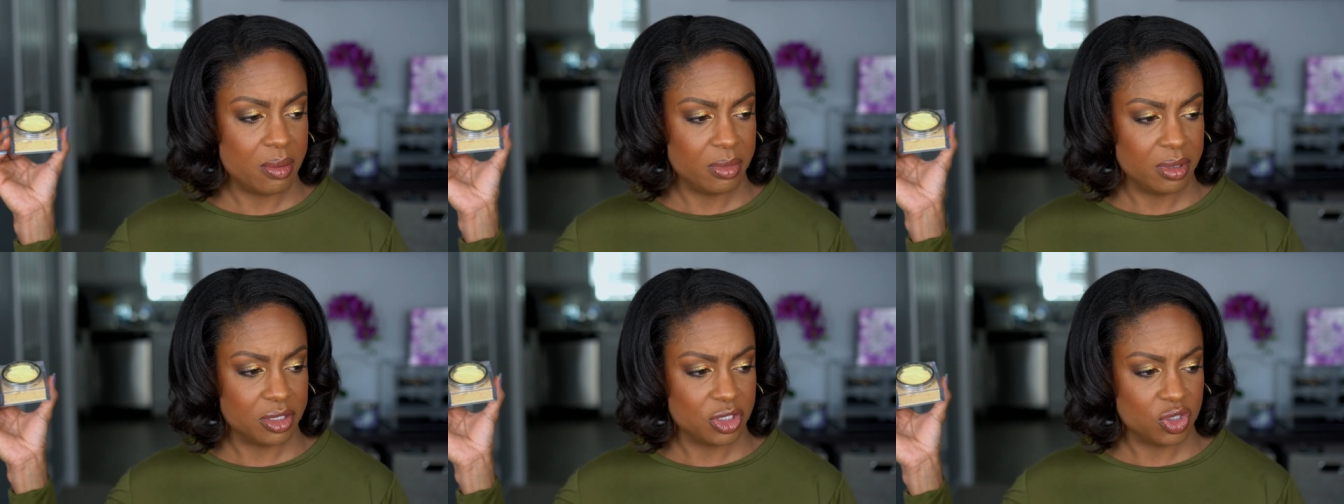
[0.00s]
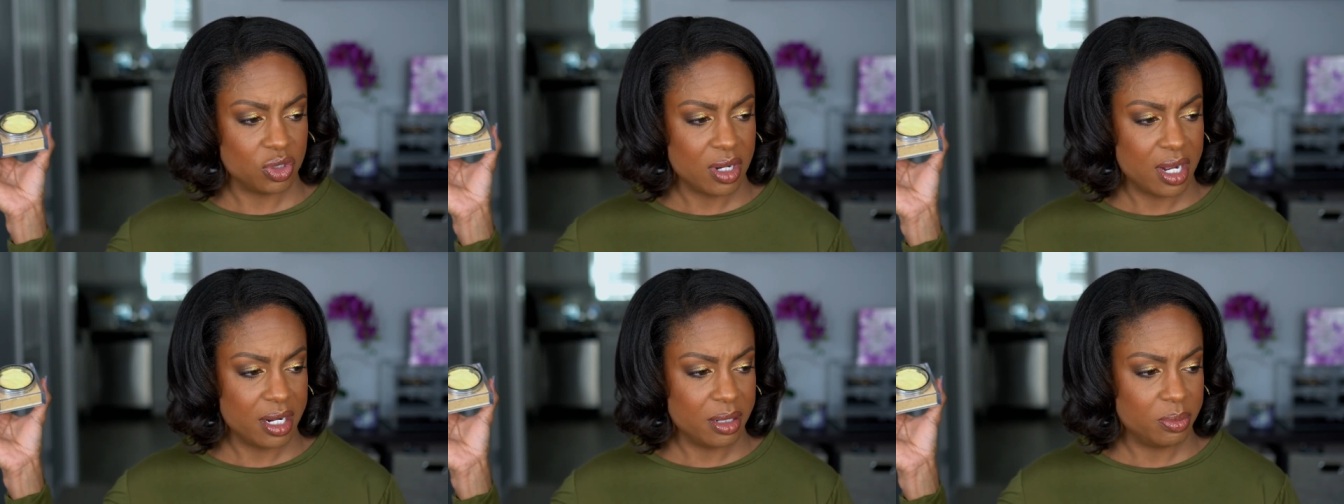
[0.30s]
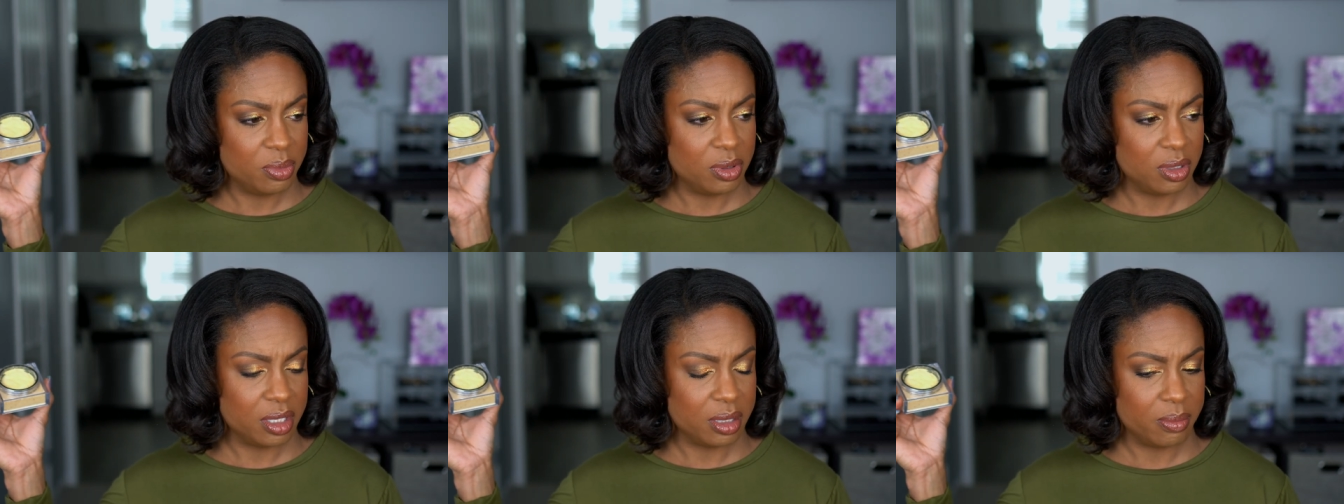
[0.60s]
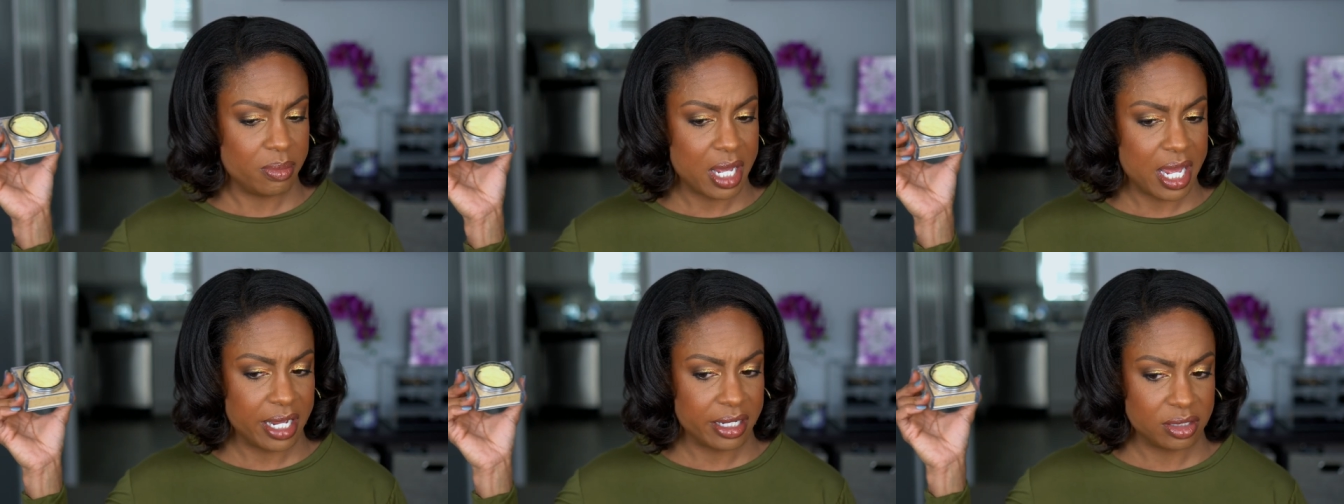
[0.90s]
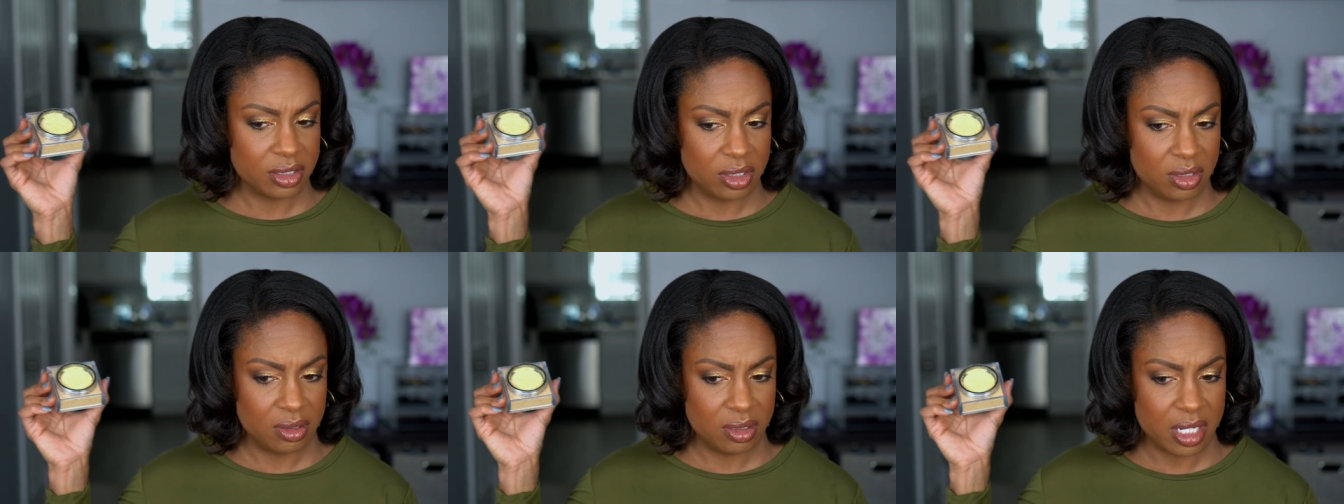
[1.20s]
I'm going to try to pull it
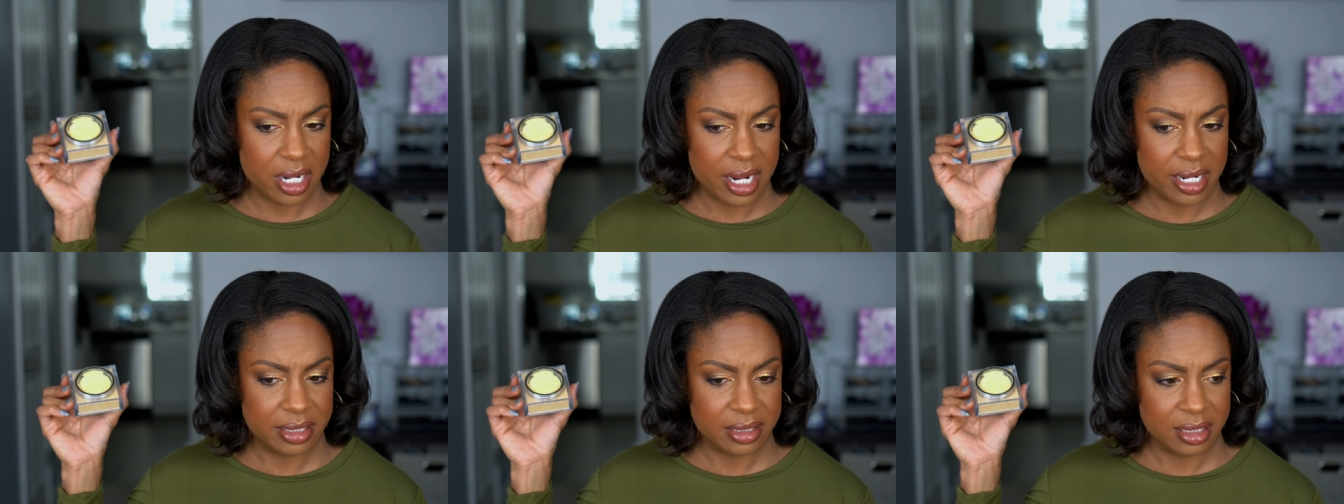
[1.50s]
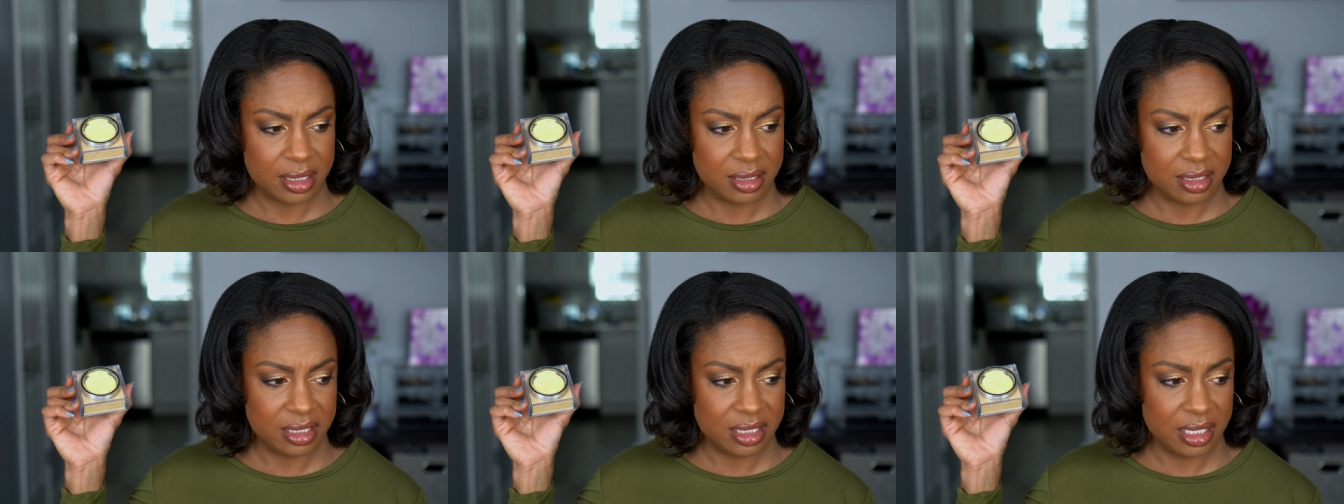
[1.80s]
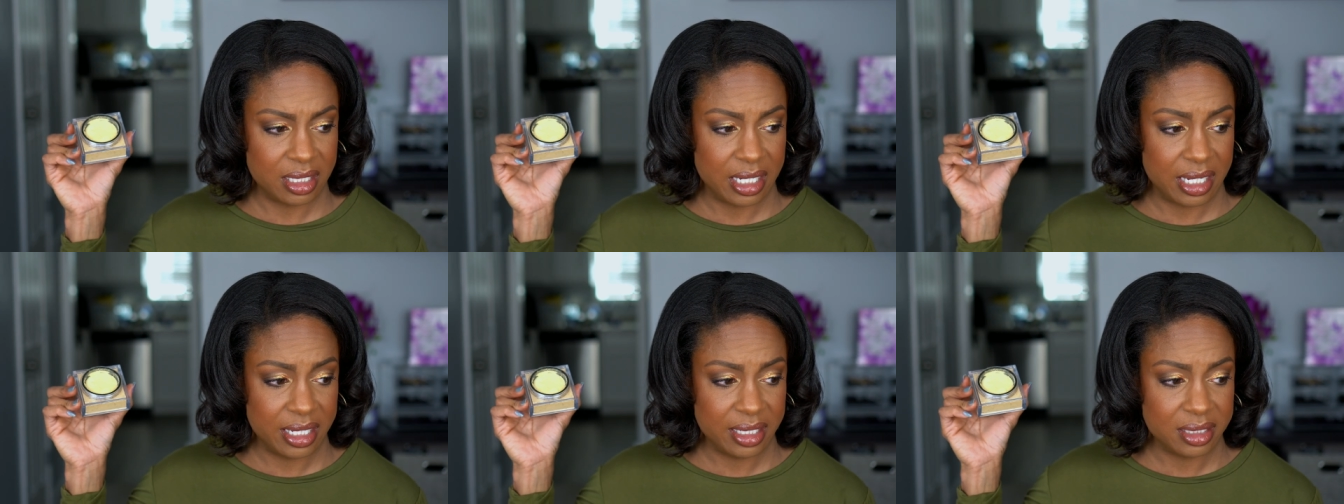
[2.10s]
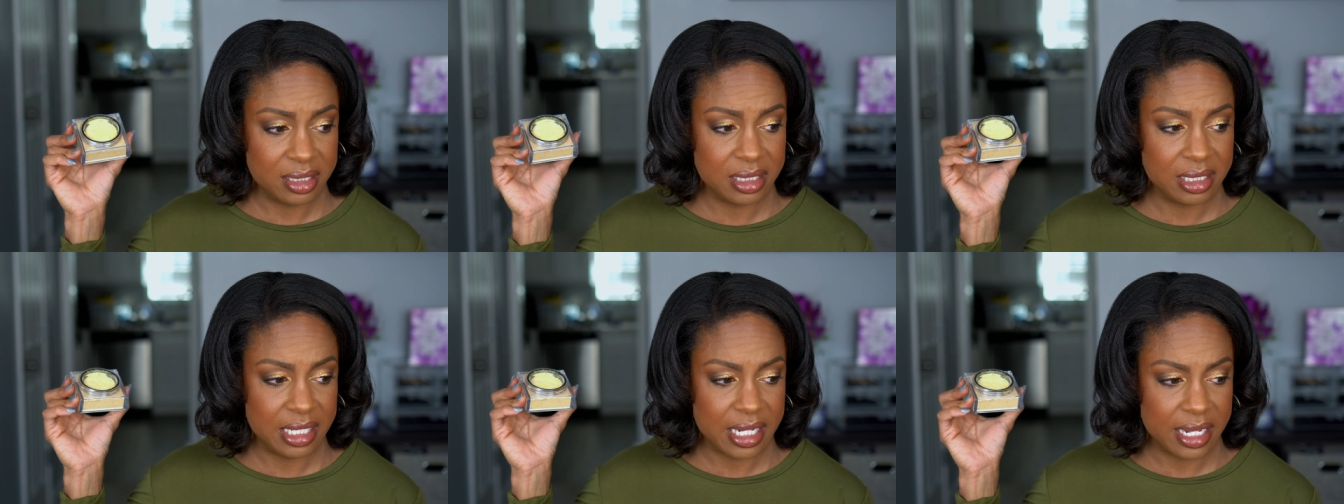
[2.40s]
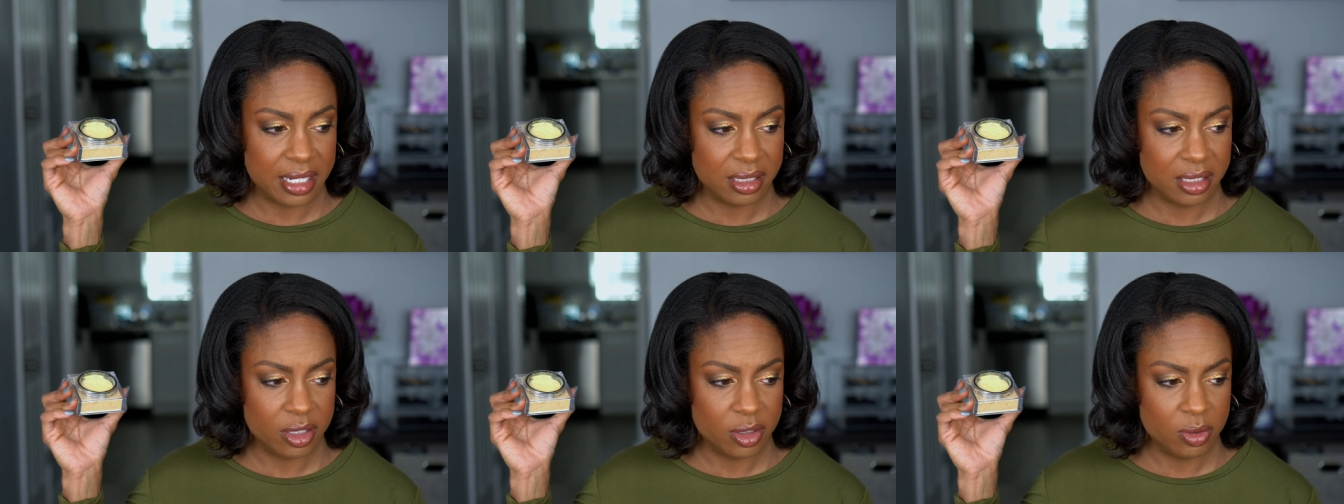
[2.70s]
back so you guys can see. It's
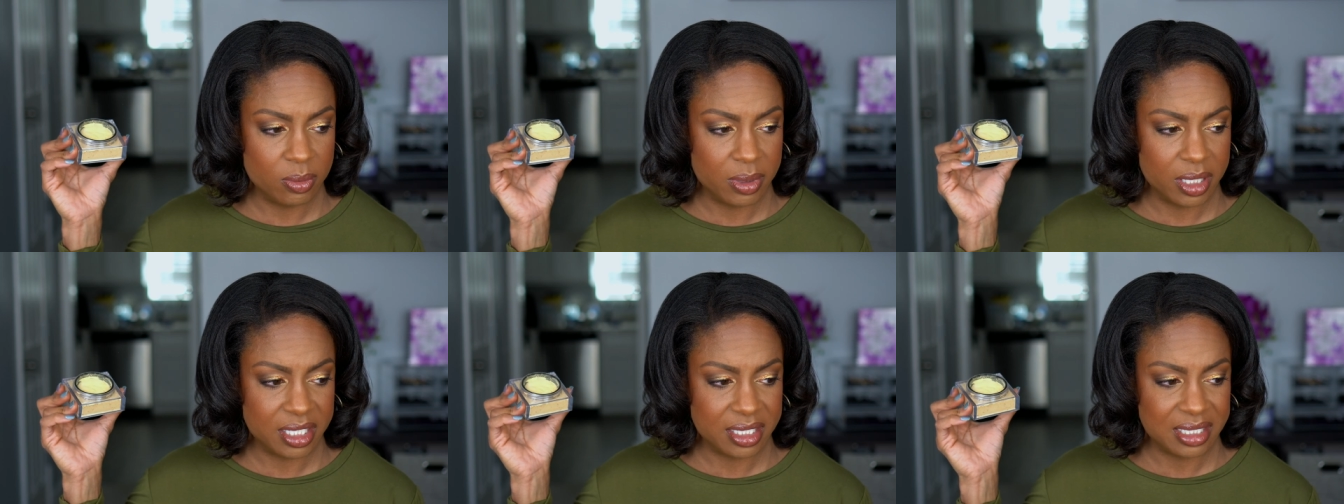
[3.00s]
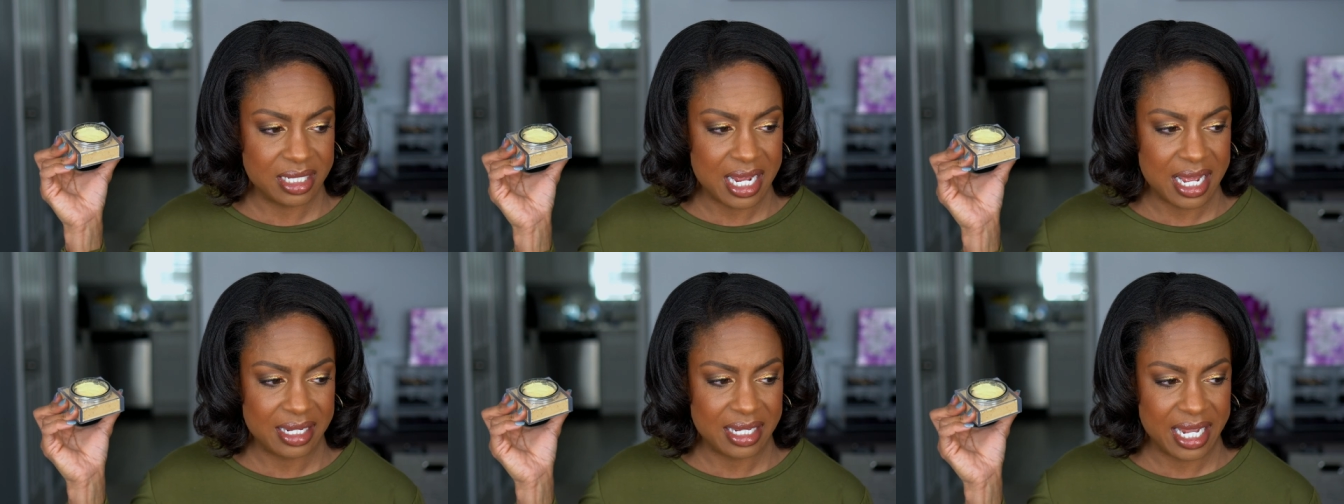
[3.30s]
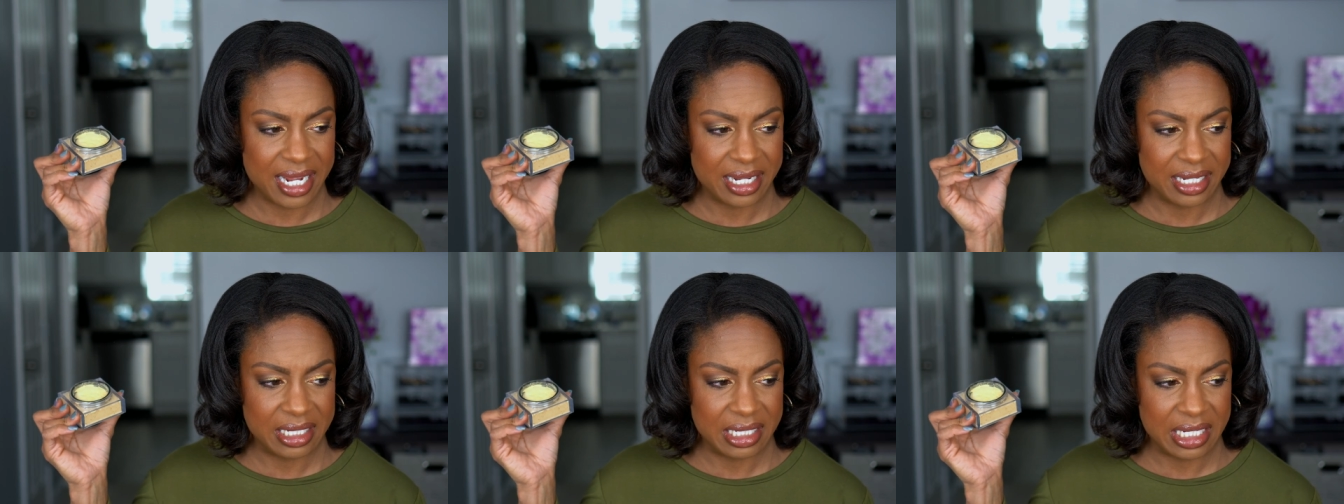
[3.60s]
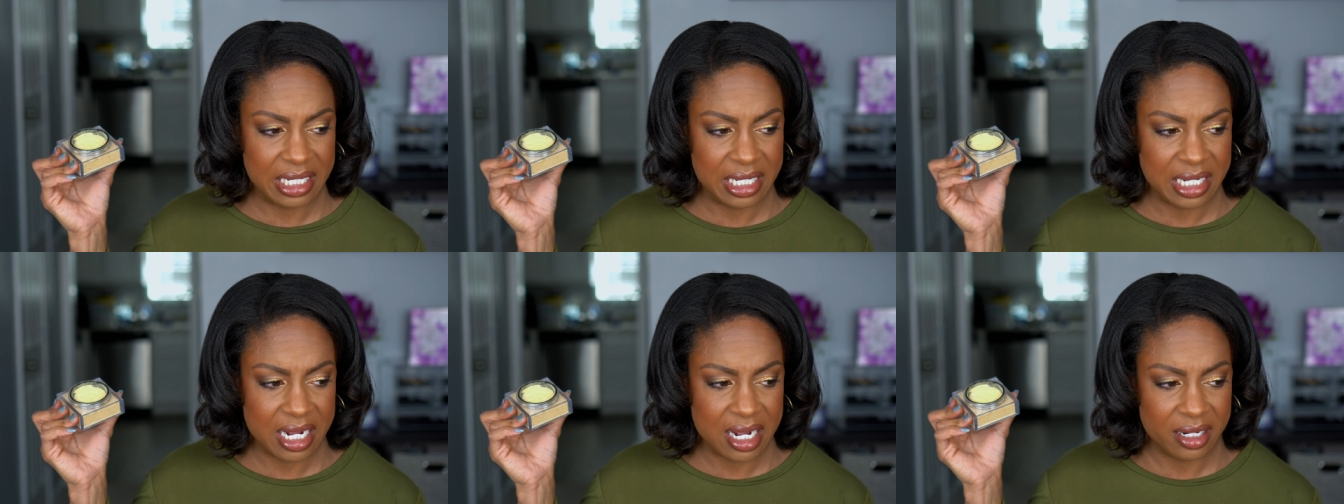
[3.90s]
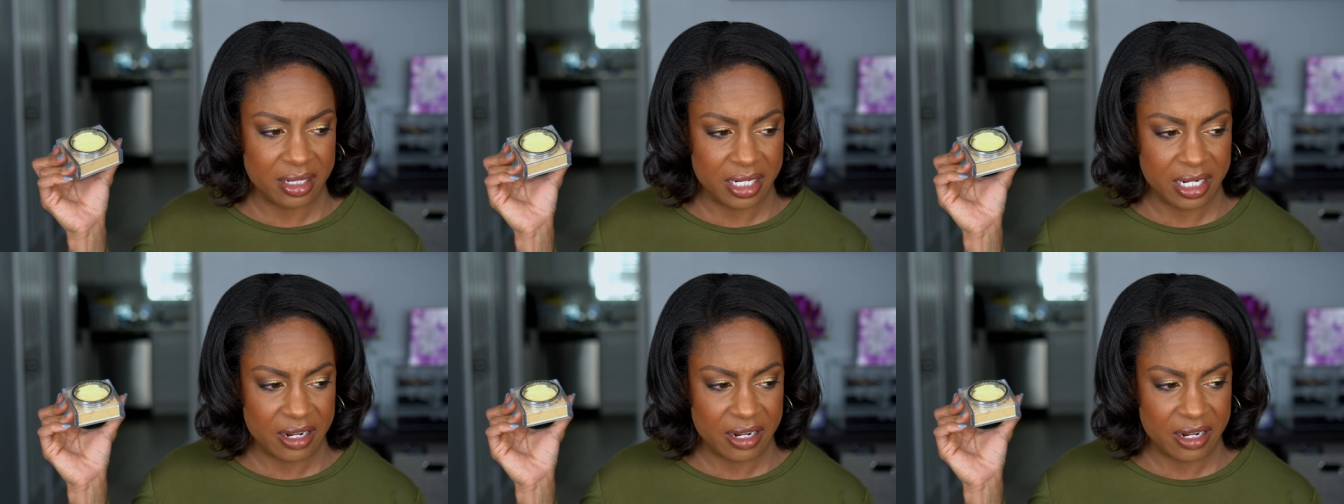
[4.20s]
yellow, but it's not like a neon.